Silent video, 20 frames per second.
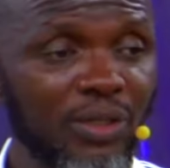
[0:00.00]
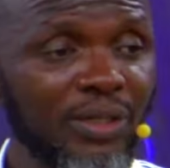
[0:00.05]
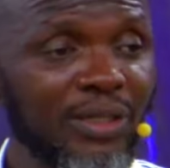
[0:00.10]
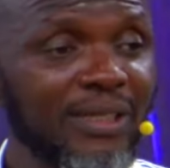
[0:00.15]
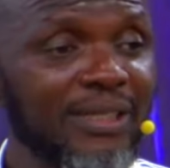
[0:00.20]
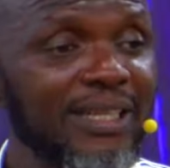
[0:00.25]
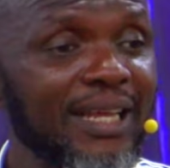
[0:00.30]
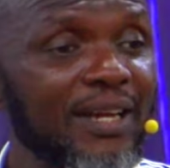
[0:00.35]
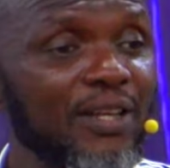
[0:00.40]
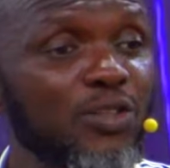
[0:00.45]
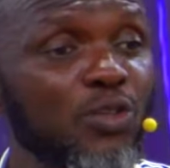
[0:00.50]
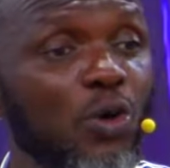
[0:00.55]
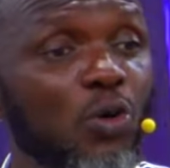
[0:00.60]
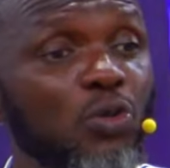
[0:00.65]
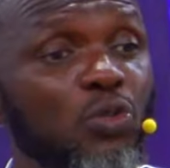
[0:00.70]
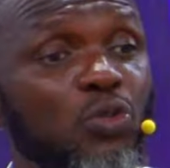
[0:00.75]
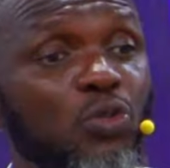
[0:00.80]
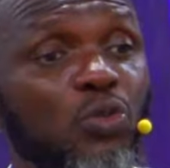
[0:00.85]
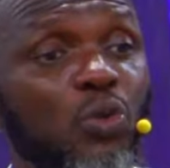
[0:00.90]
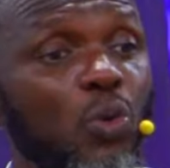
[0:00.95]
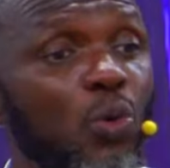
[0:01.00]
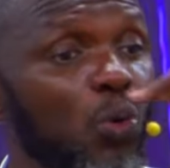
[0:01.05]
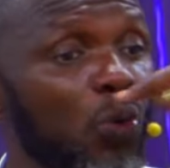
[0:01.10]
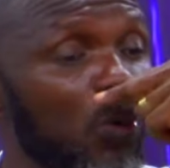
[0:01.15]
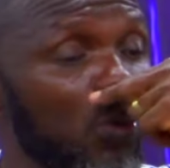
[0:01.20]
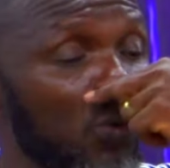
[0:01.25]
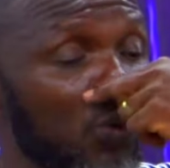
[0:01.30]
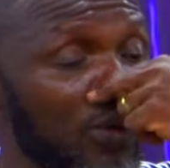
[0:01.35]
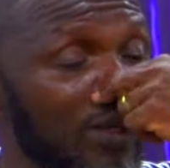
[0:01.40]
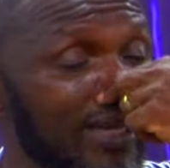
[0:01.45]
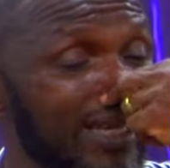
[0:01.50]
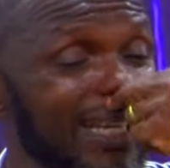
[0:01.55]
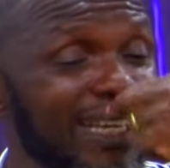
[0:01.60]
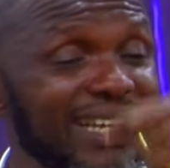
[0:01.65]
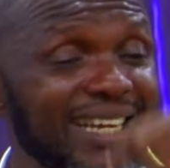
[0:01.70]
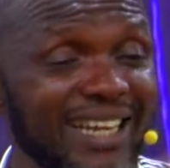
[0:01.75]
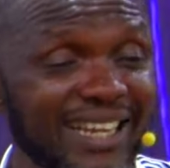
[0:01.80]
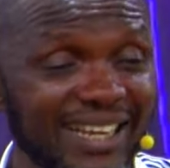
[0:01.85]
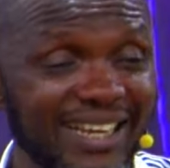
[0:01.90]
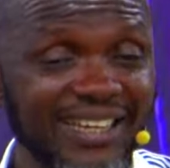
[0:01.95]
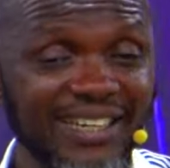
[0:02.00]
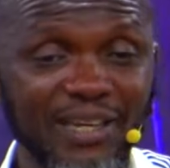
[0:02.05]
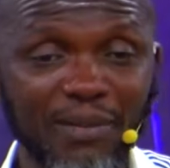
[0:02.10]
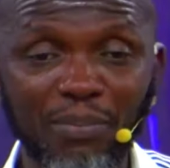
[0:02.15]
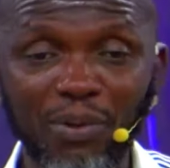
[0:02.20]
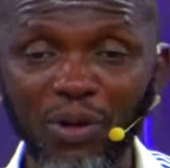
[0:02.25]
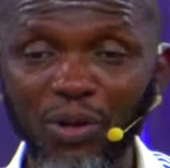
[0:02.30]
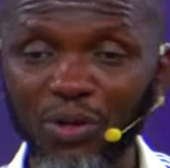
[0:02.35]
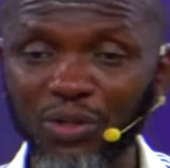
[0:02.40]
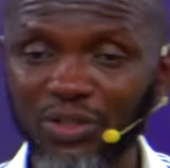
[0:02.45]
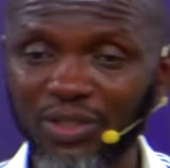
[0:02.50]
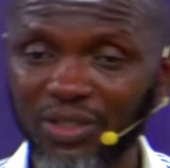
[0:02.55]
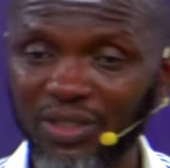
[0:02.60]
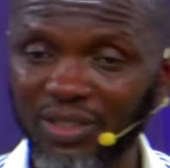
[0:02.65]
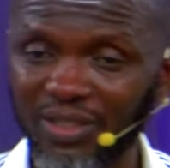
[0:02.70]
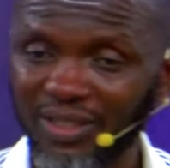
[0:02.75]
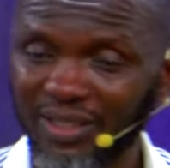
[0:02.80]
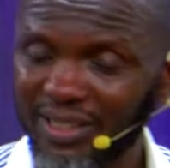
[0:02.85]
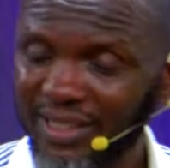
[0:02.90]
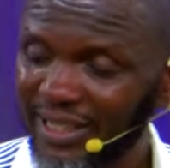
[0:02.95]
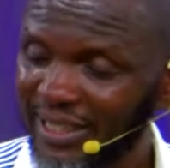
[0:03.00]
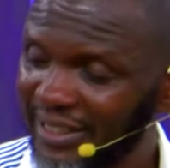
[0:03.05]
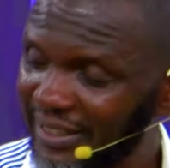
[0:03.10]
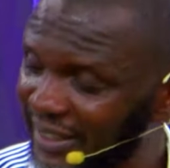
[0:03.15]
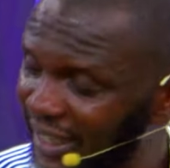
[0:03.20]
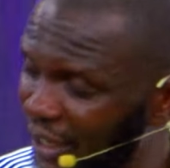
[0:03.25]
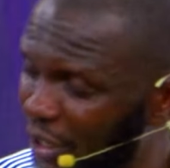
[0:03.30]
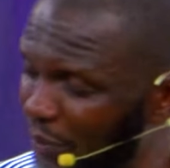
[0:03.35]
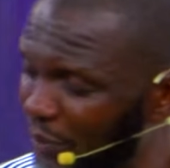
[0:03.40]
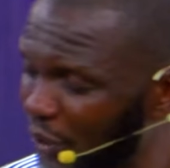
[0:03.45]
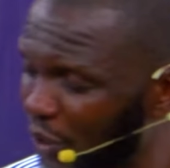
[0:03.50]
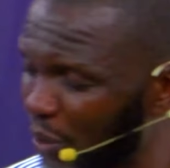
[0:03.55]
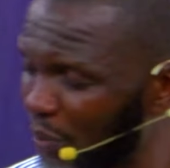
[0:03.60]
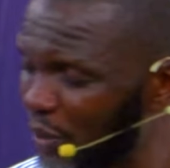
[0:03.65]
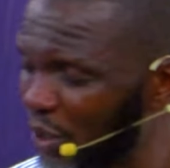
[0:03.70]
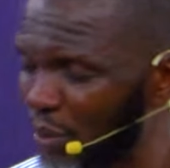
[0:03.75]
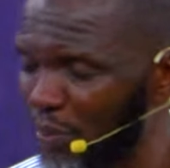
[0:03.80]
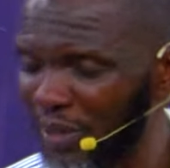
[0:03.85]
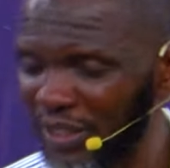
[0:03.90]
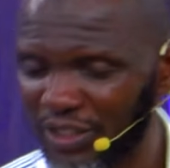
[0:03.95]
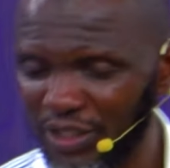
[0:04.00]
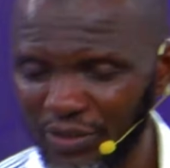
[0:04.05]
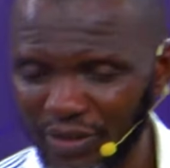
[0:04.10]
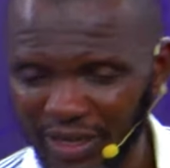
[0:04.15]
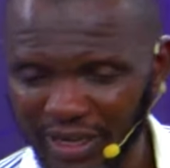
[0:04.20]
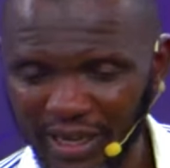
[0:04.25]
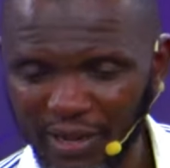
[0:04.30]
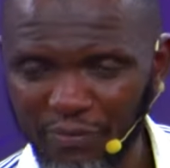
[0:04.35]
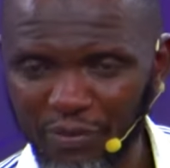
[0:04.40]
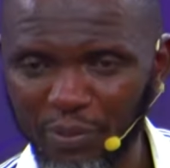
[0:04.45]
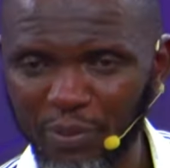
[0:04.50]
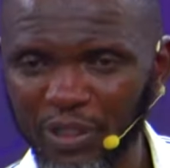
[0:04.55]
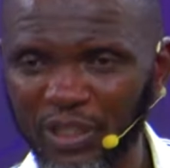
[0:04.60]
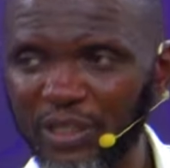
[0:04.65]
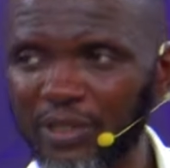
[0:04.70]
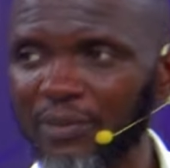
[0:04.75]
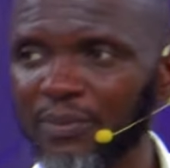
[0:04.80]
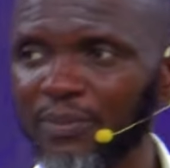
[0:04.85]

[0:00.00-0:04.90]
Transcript: there is also healing in the blood. Take up the communion material, everybody.